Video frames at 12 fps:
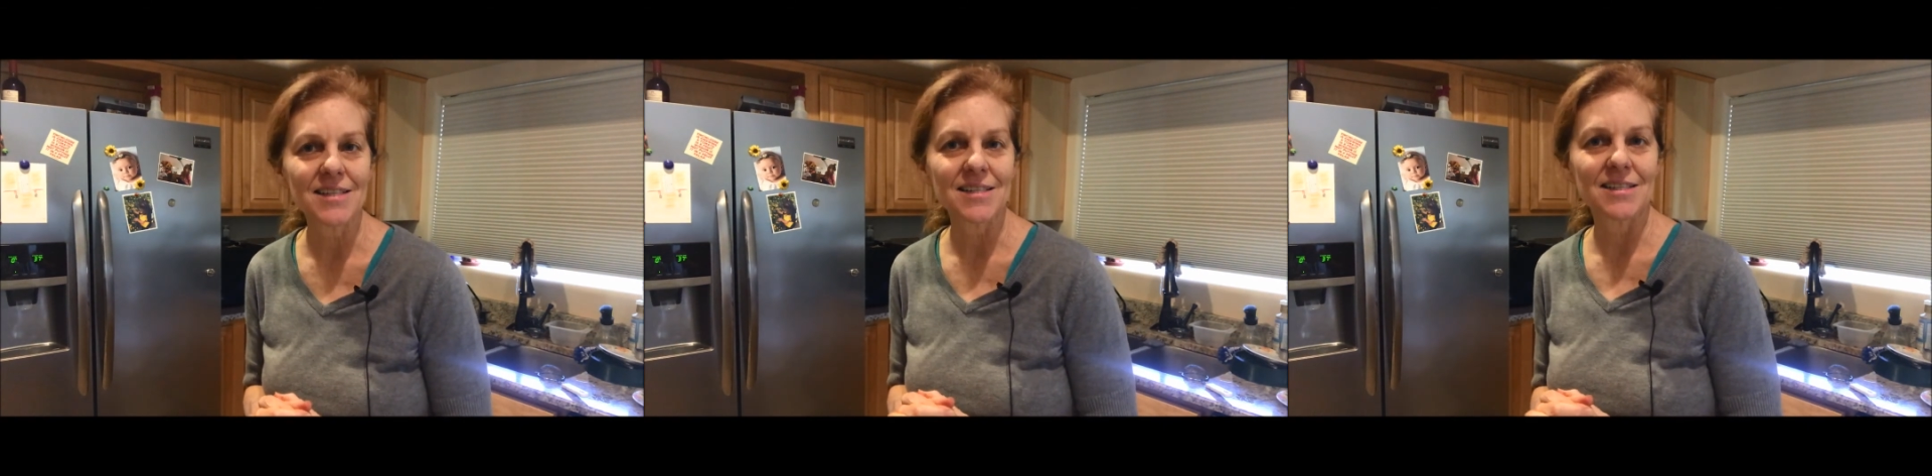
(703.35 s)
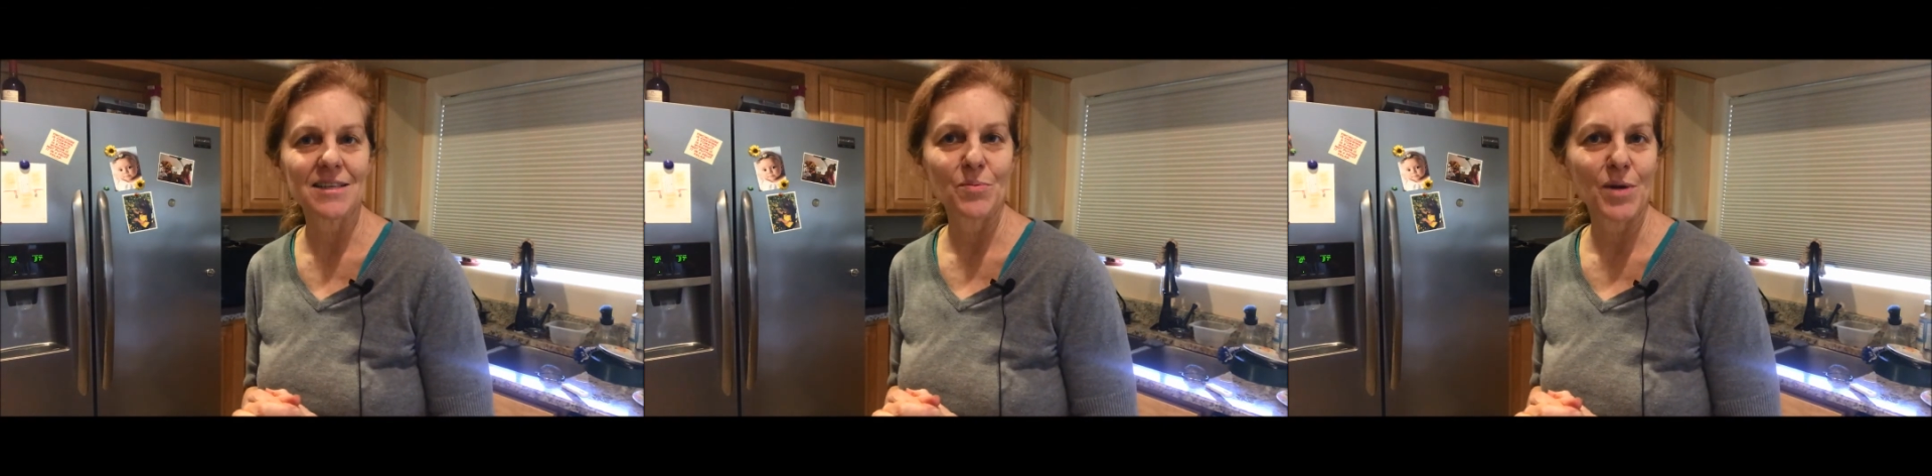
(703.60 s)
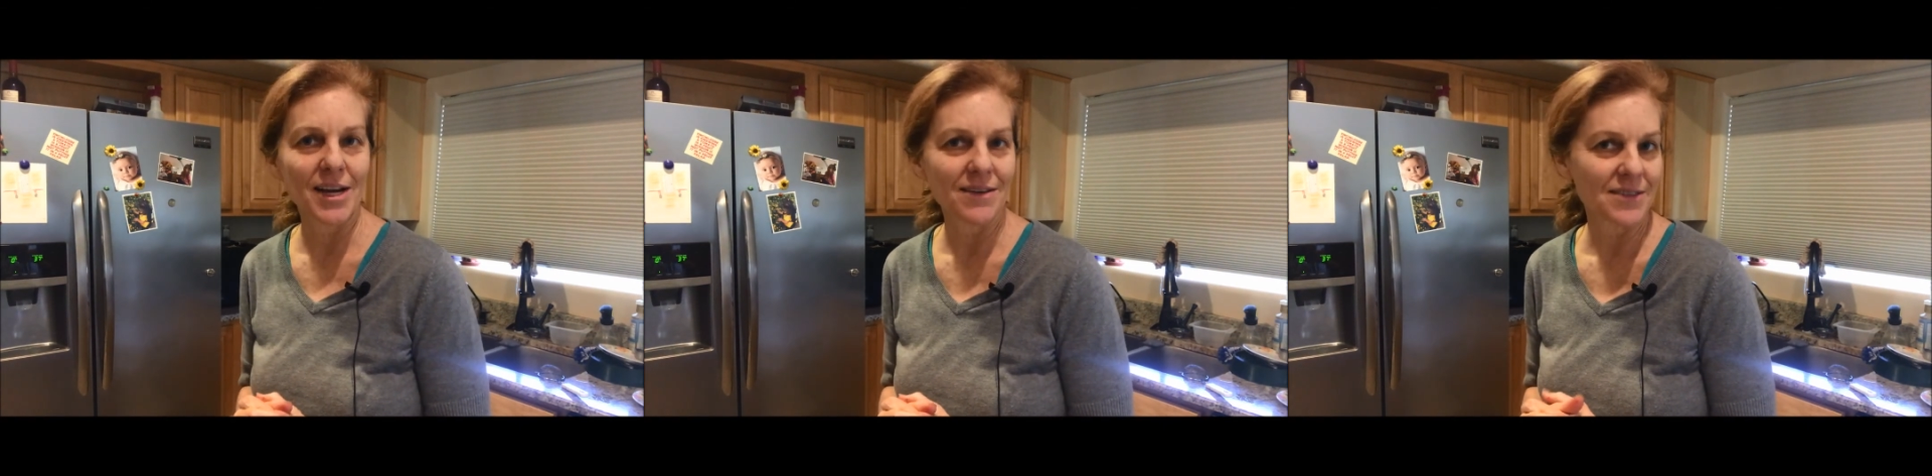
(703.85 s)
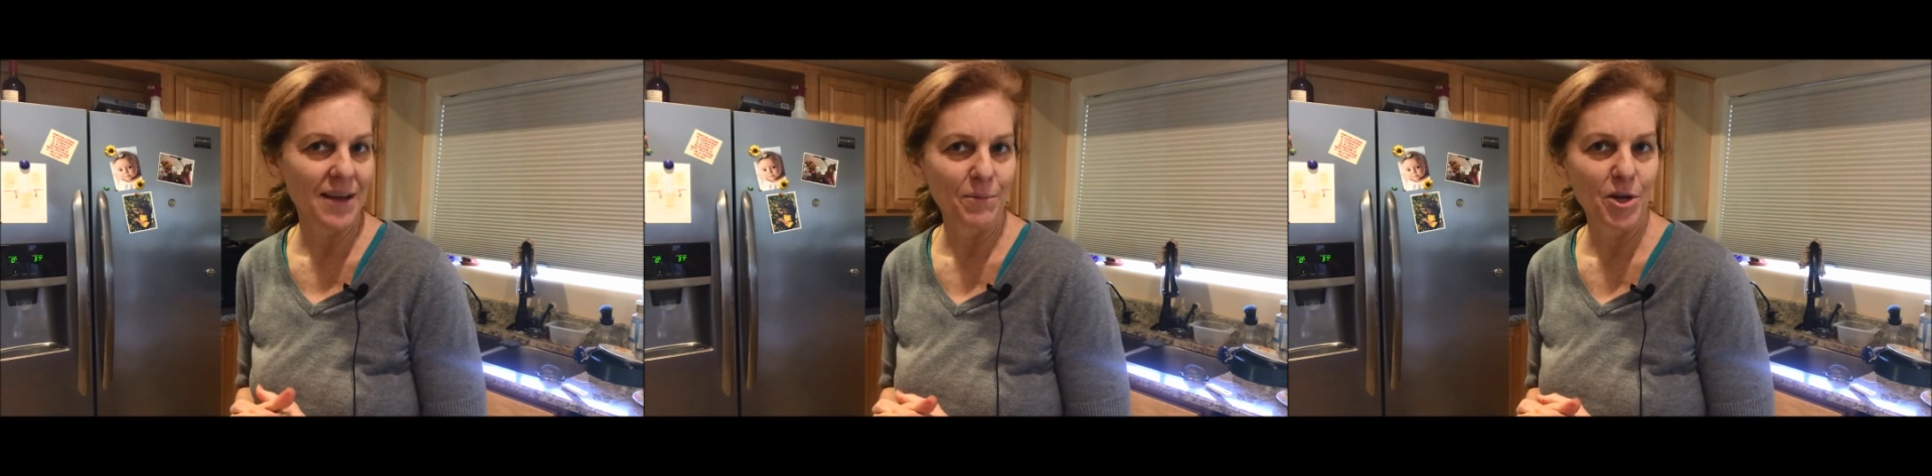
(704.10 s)
to see what
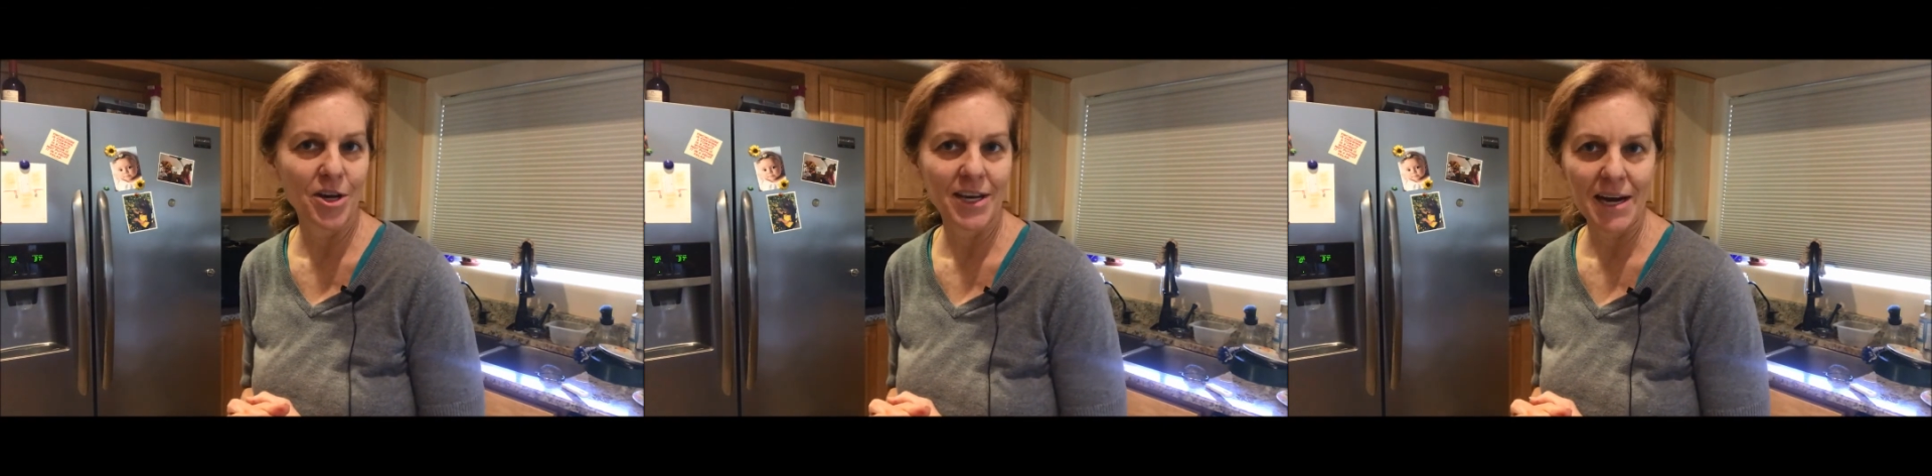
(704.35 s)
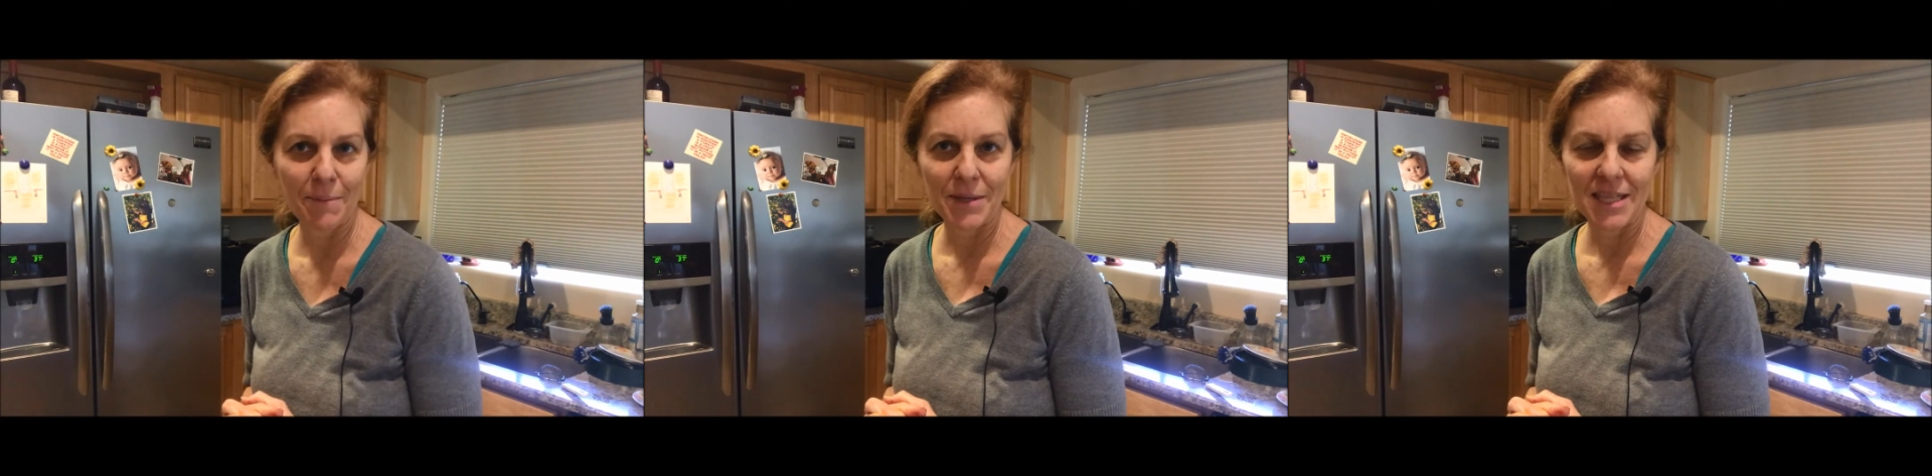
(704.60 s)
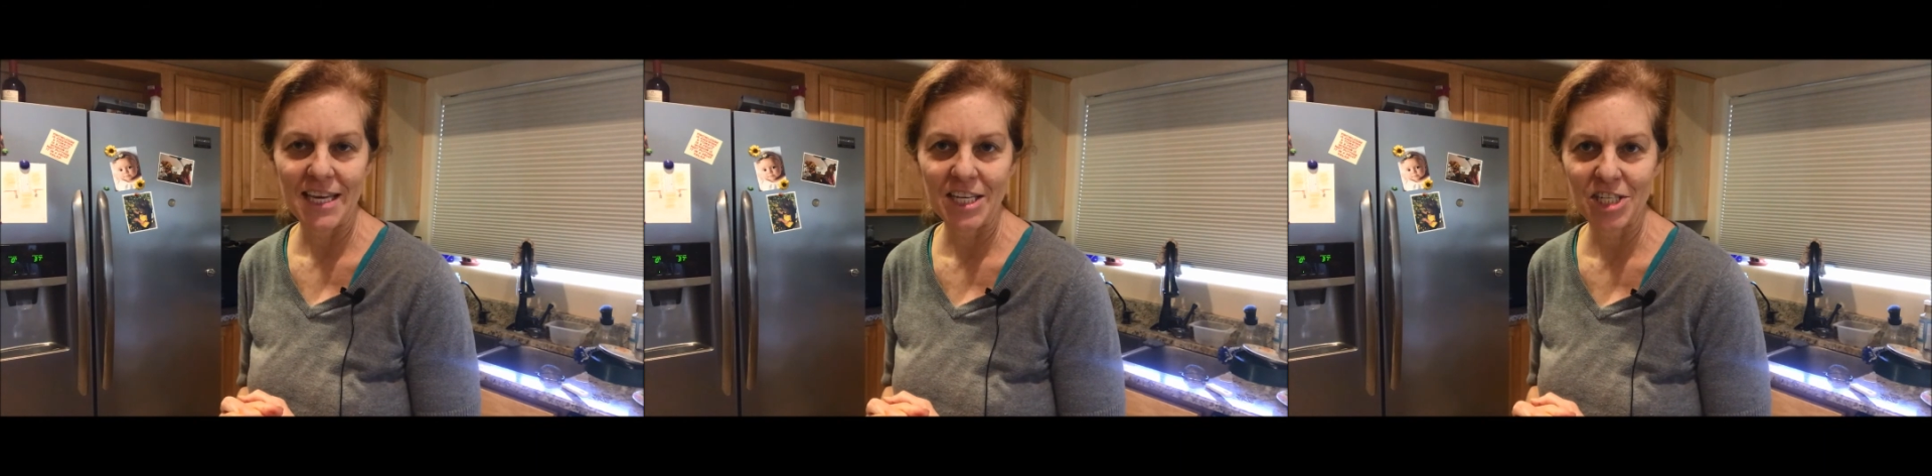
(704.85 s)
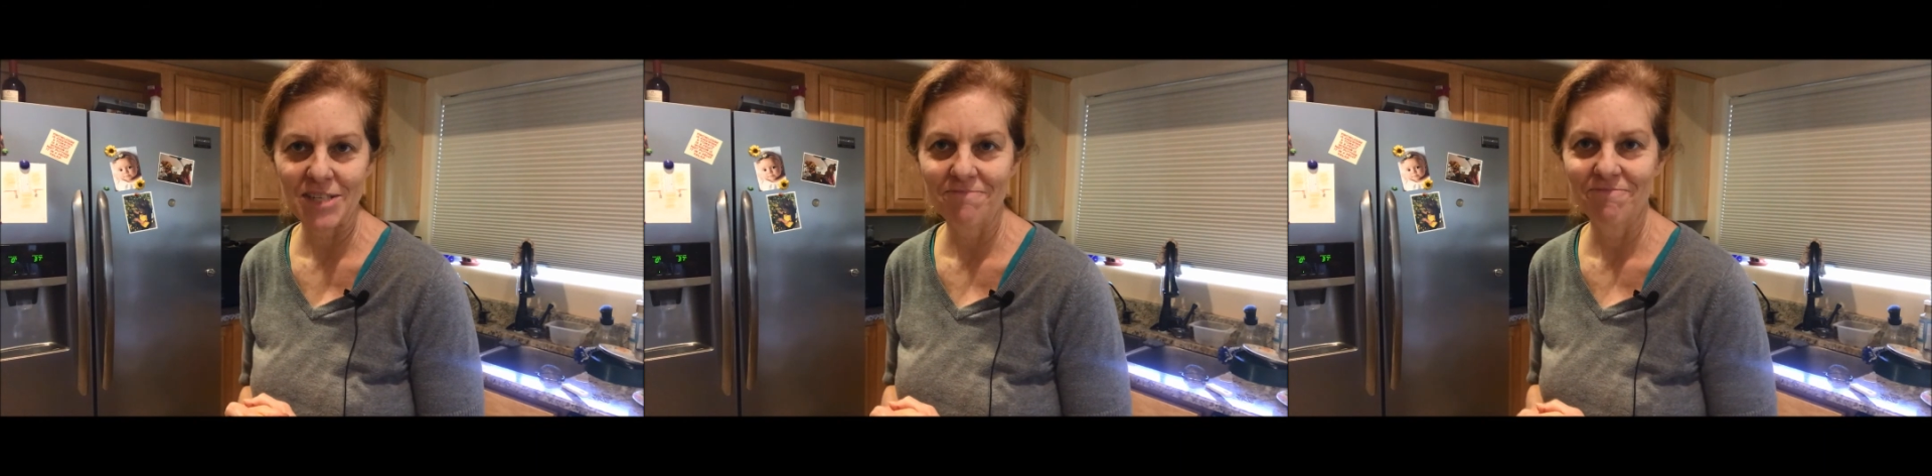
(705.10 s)
else I'm cooking up in the
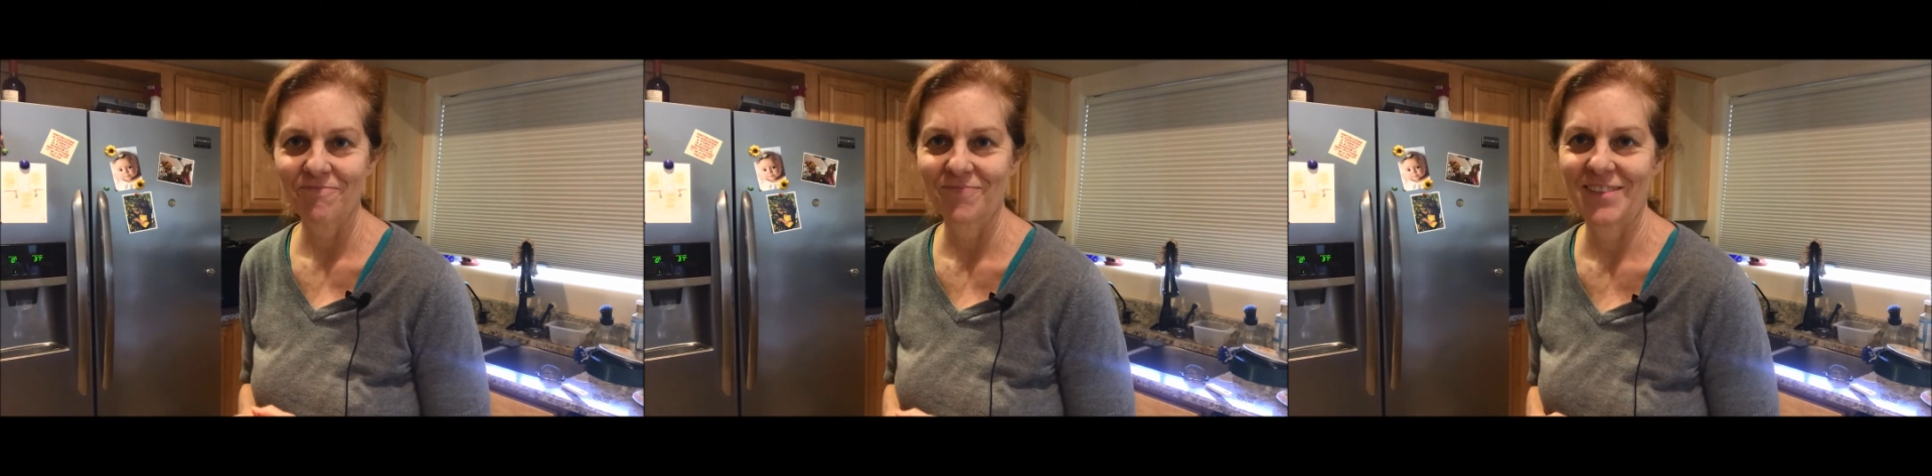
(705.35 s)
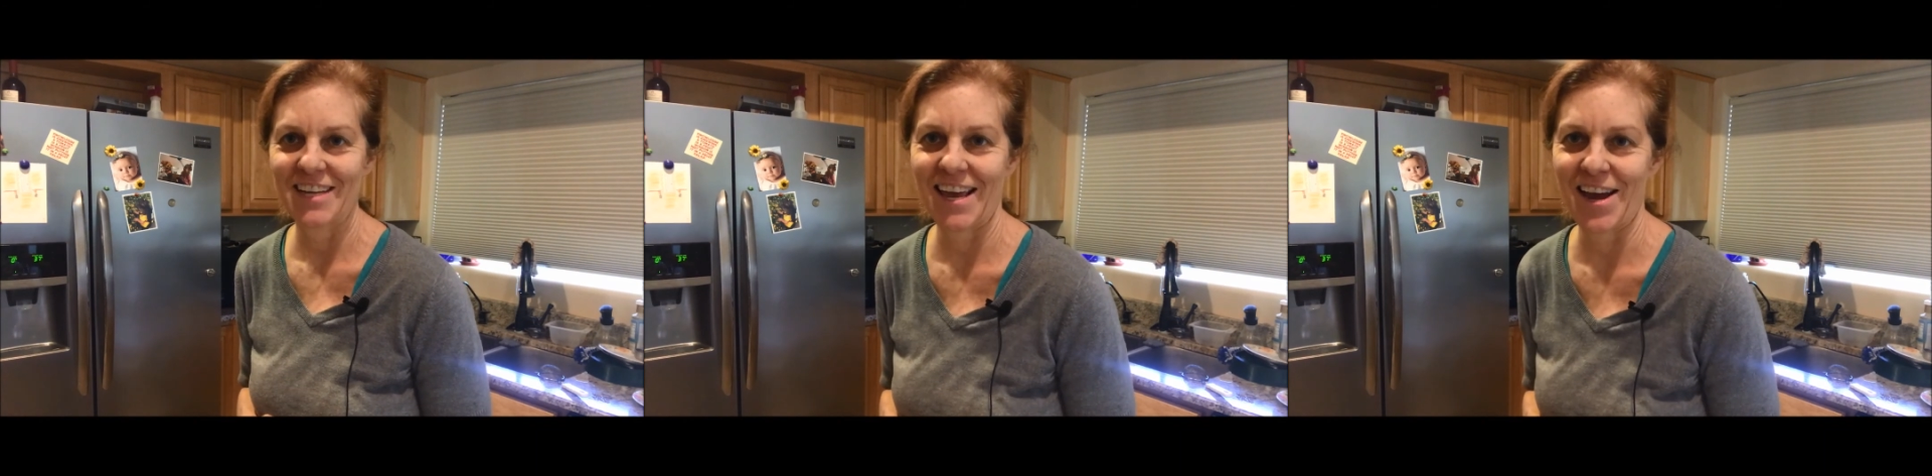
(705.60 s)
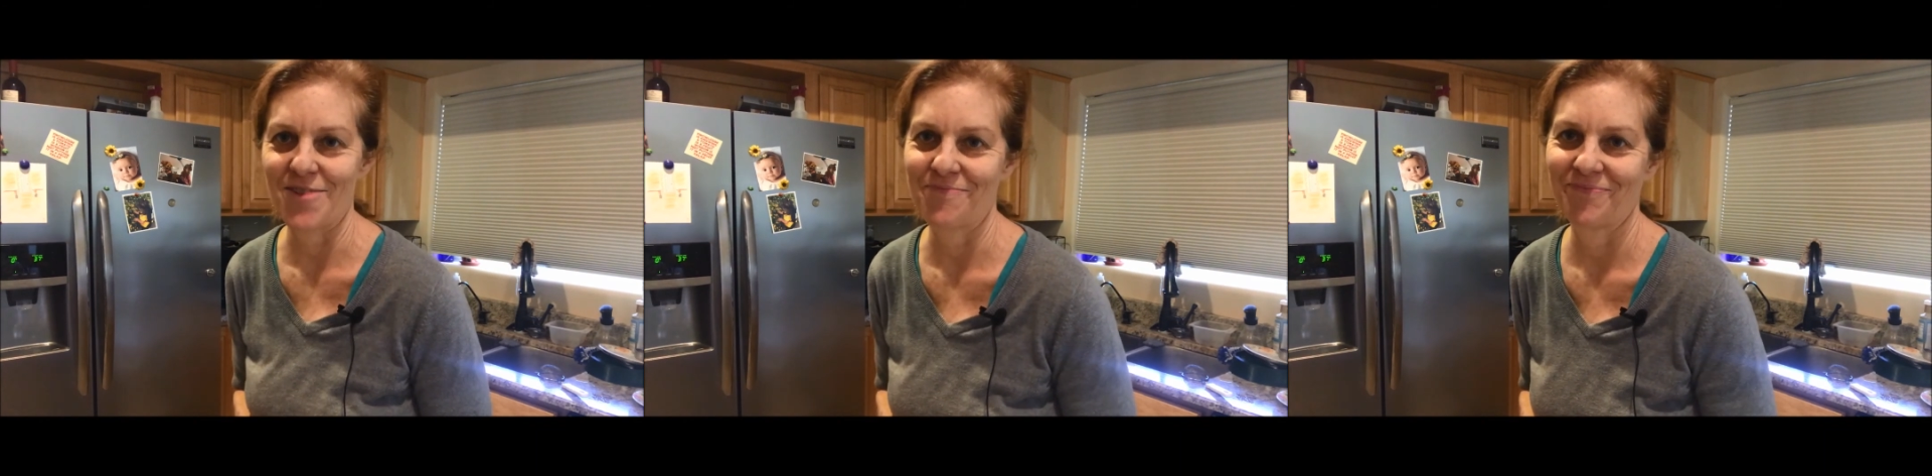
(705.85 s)
kitchen. Take care.